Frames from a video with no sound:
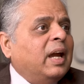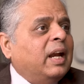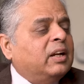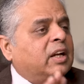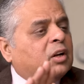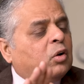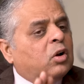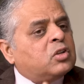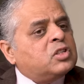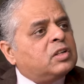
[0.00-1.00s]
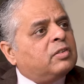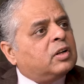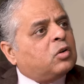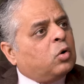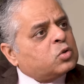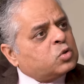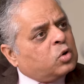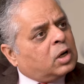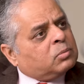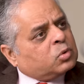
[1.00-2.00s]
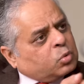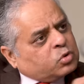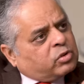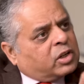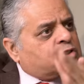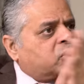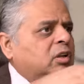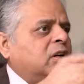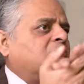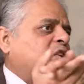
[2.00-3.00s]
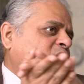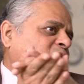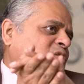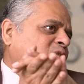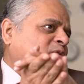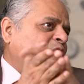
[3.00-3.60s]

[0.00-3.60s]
And technology will also come through structural corrections,